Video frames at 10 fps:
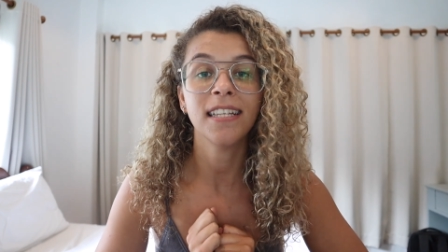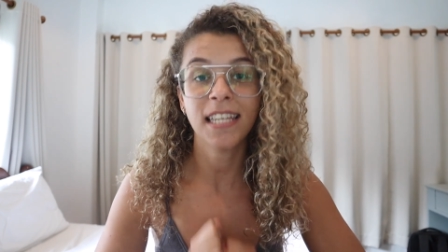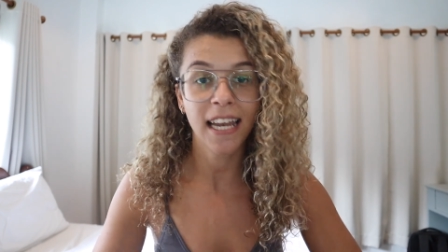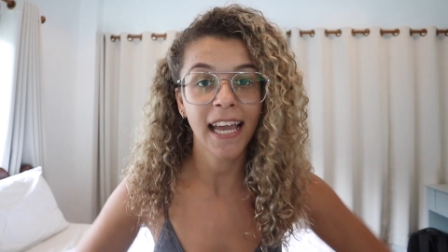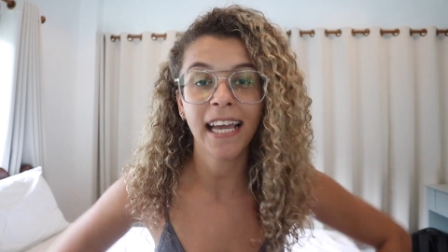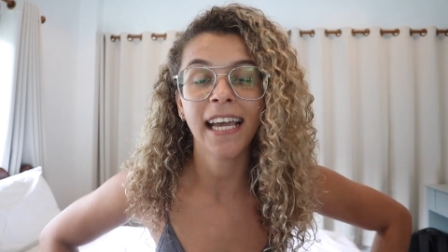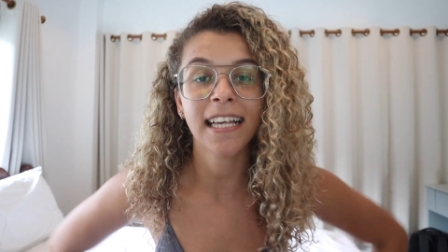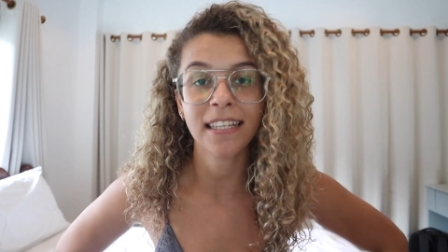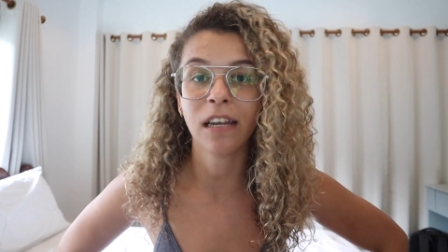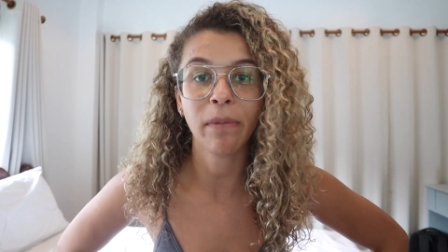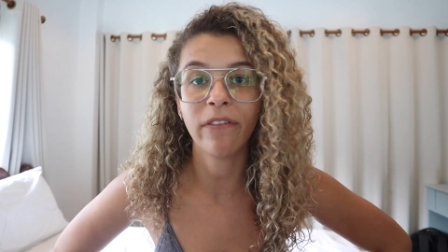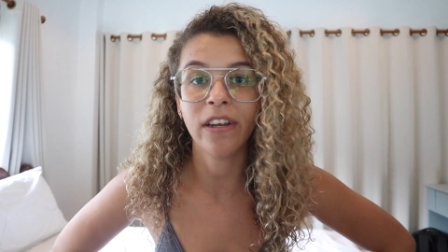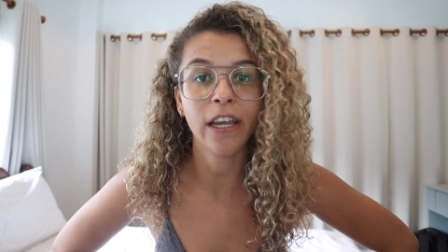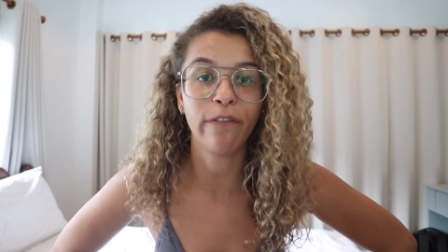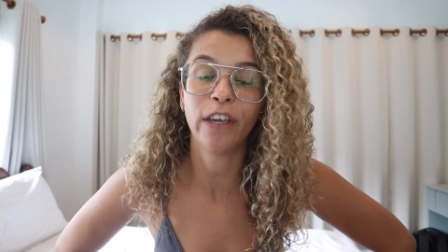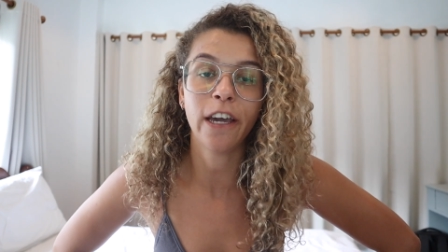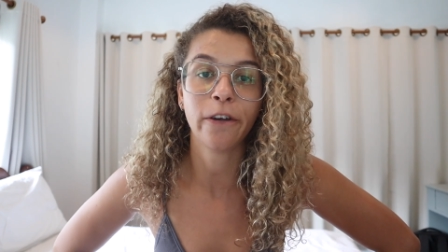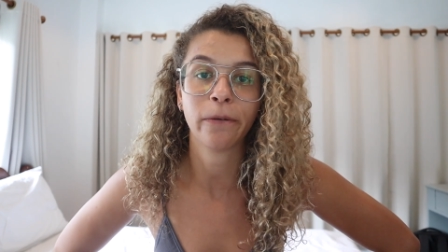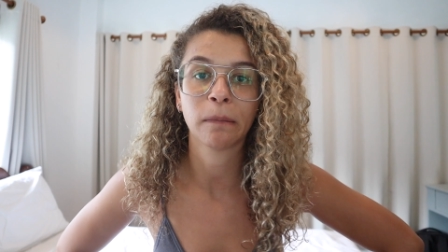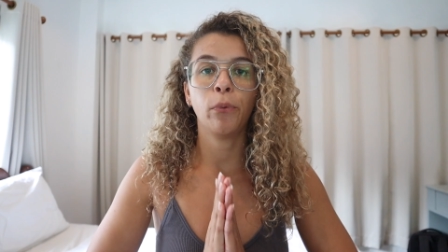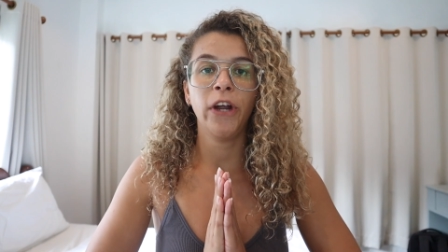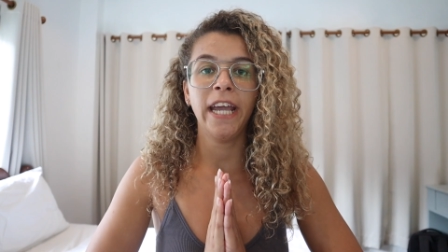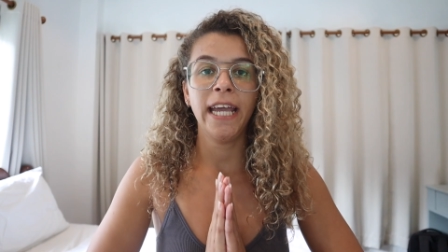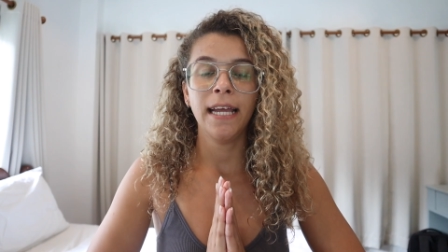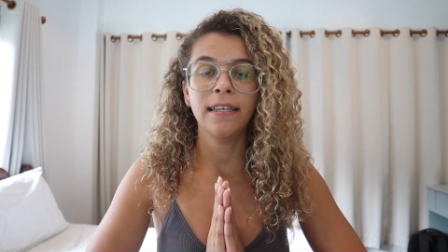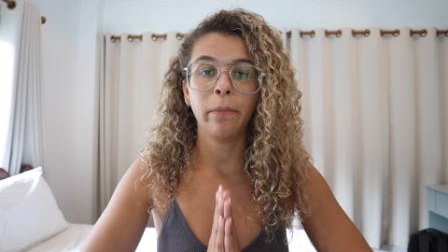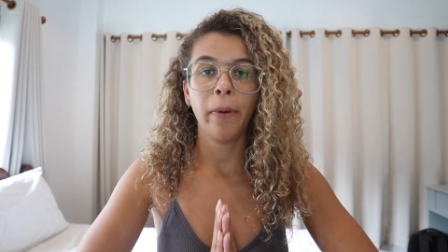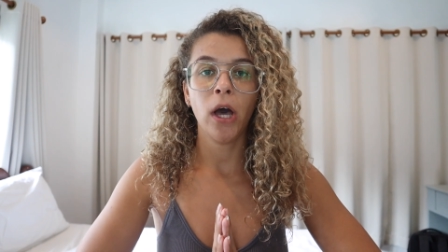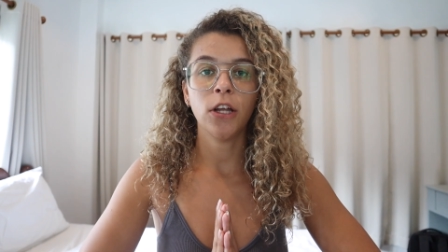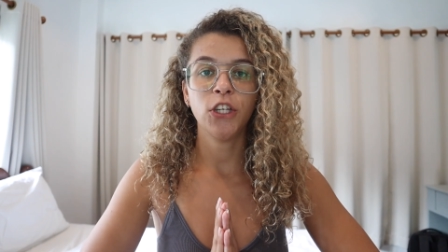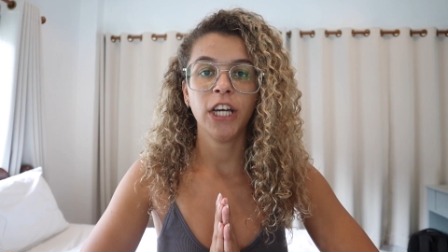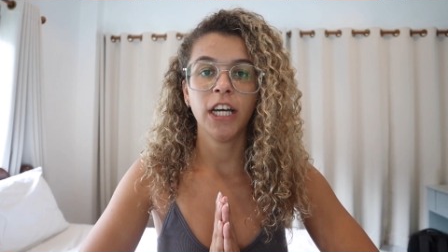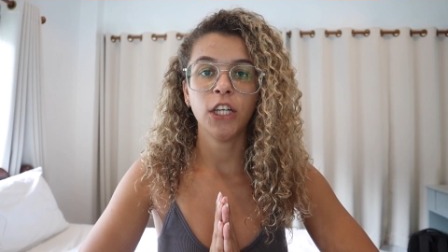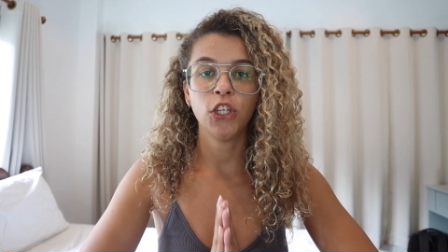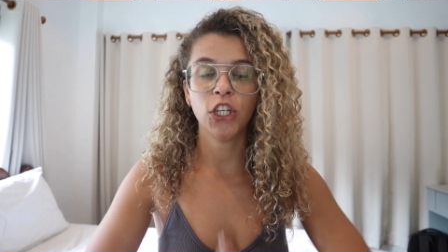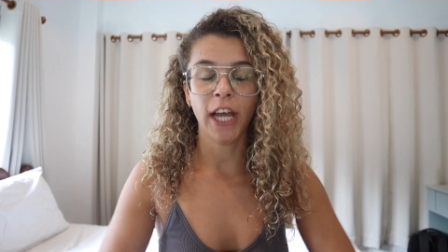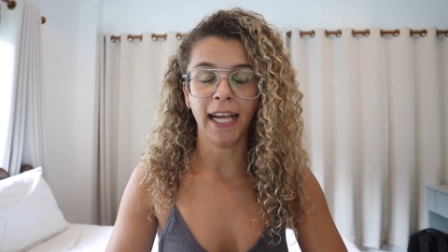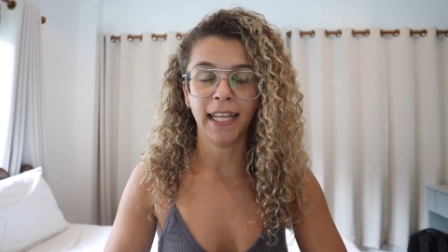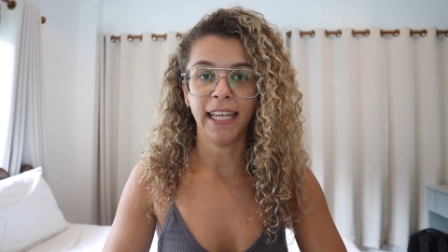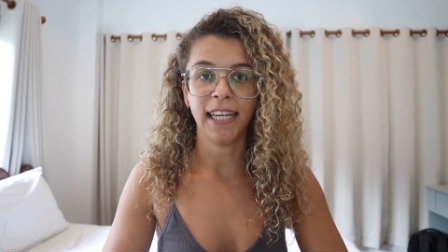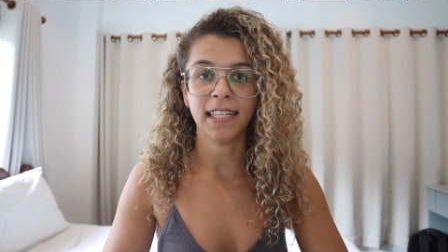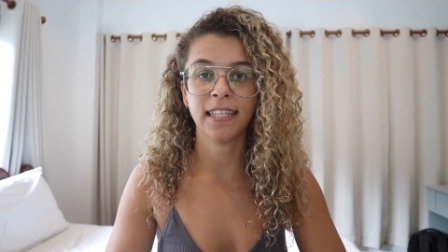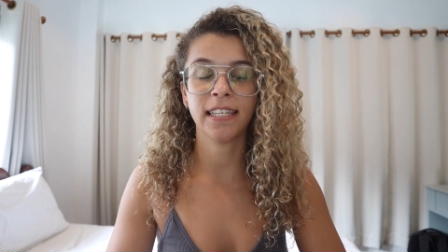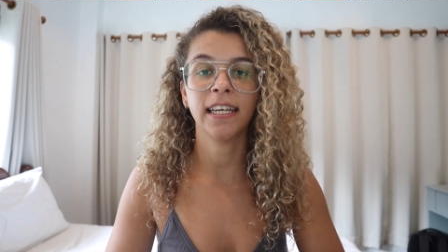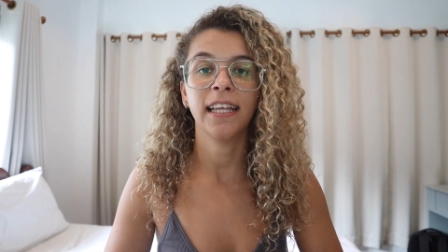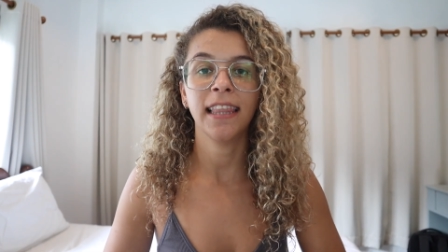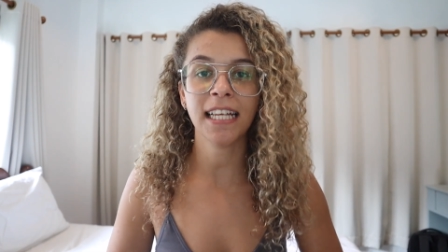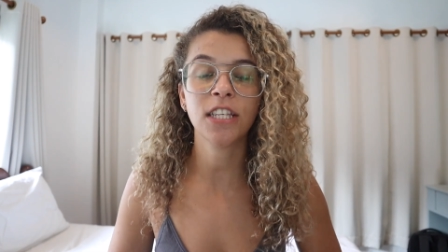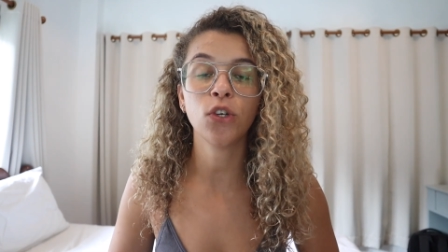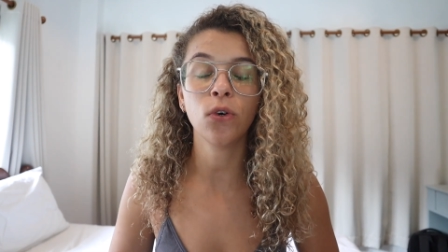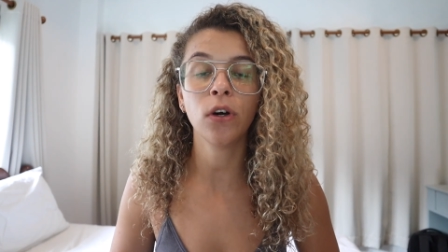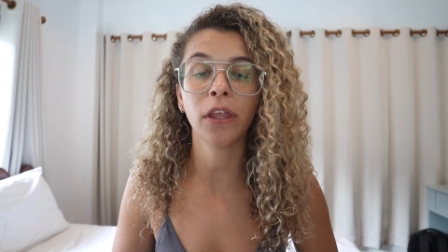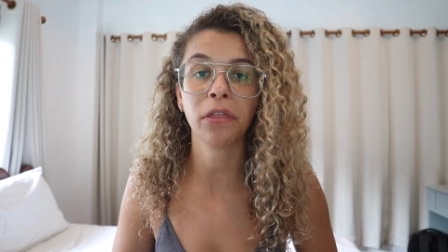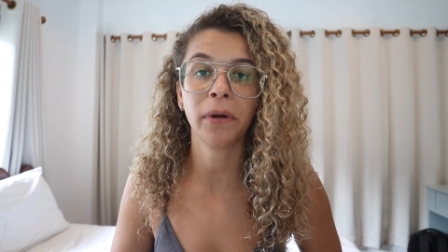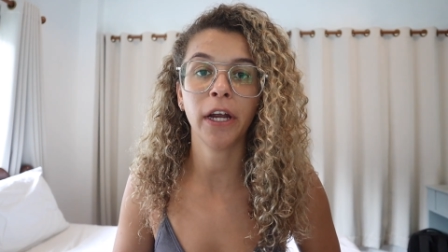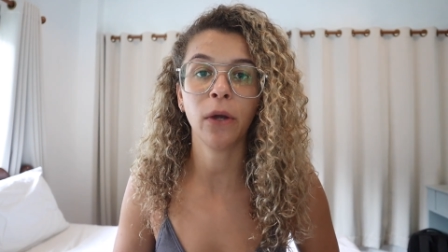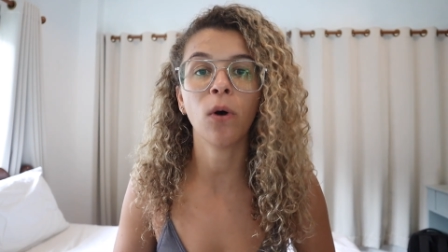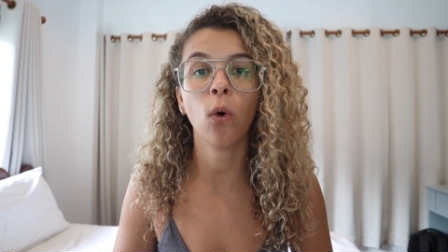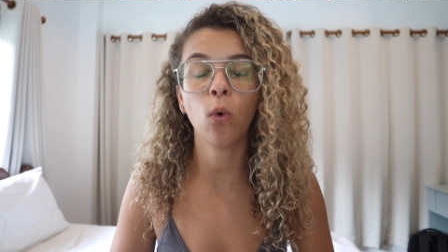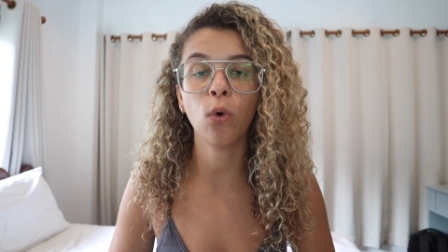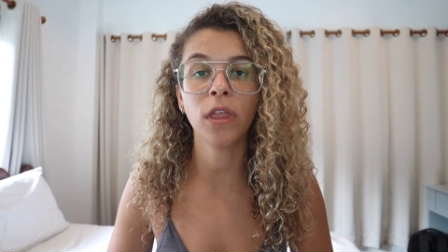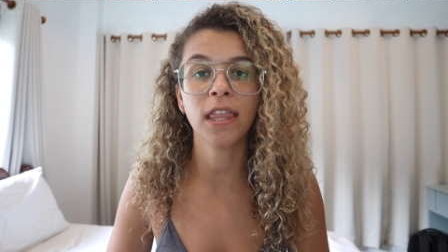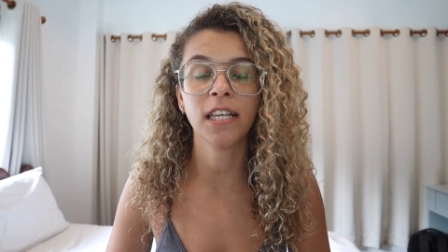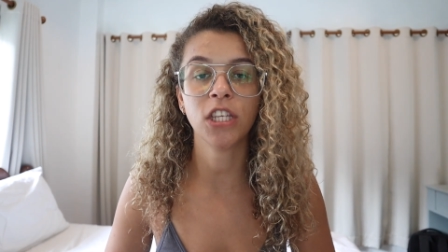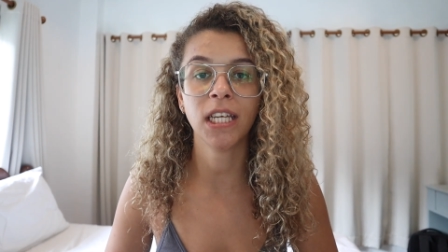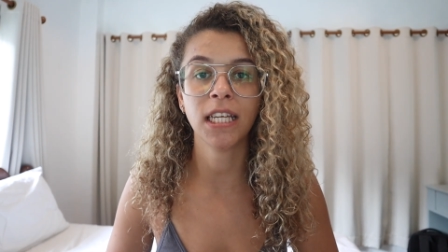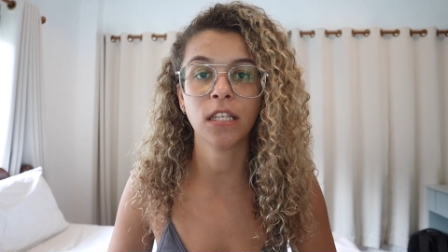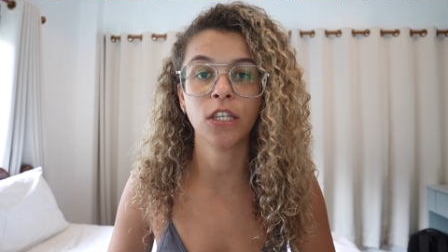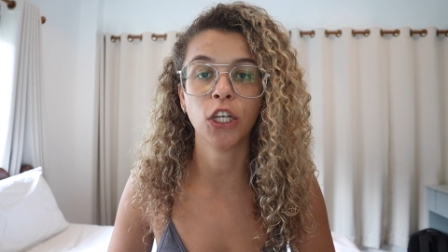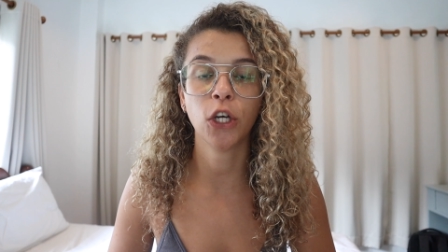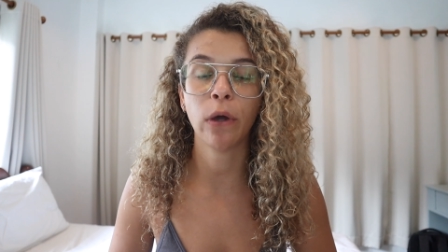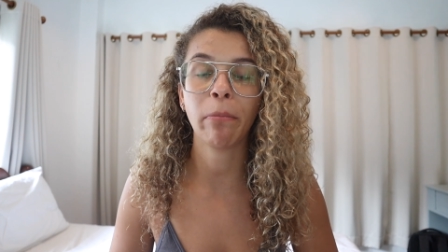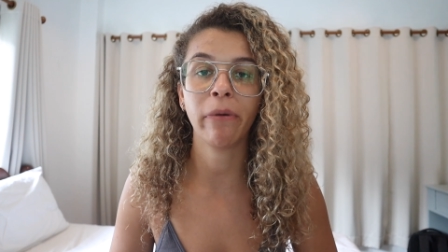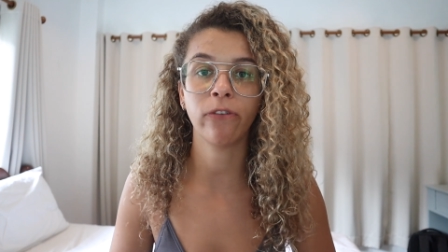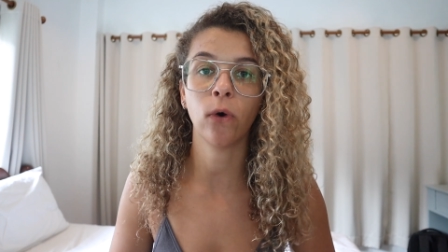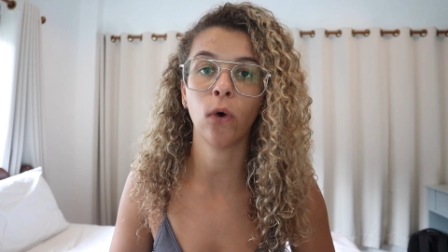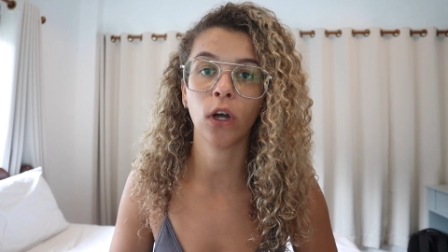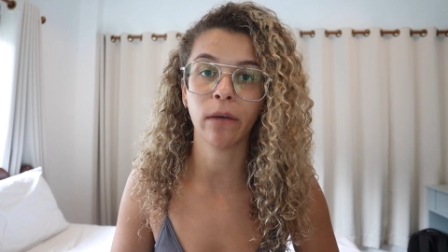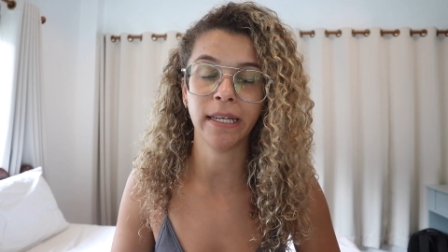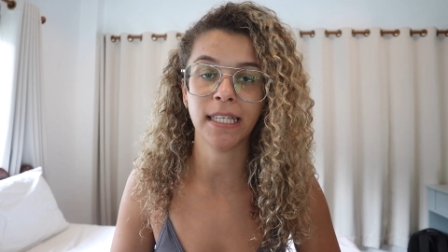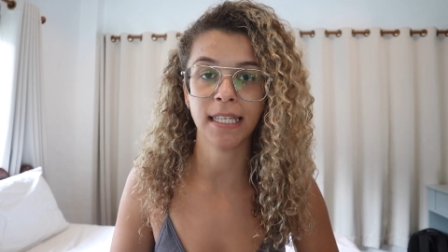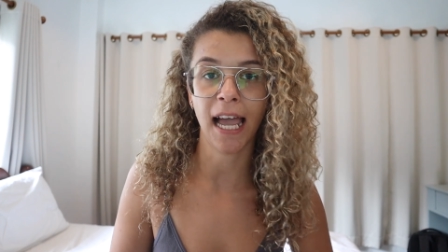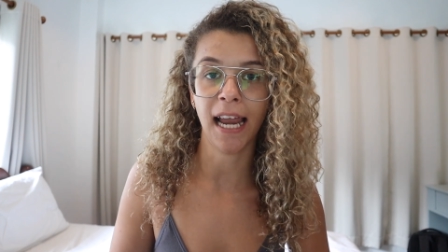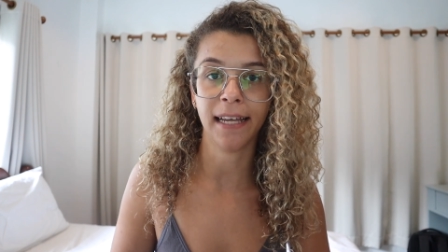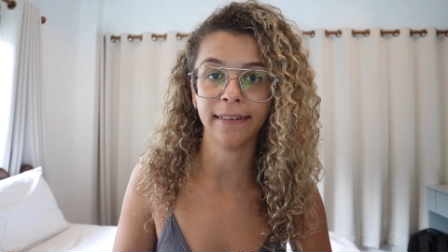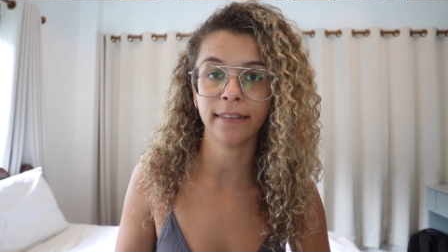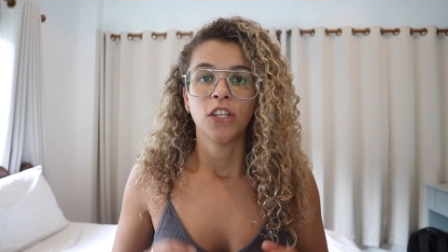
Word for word: today is going to be a video for you. Pre-departure checklist. Let's talk through all the things that you need to do before coming to Thailand.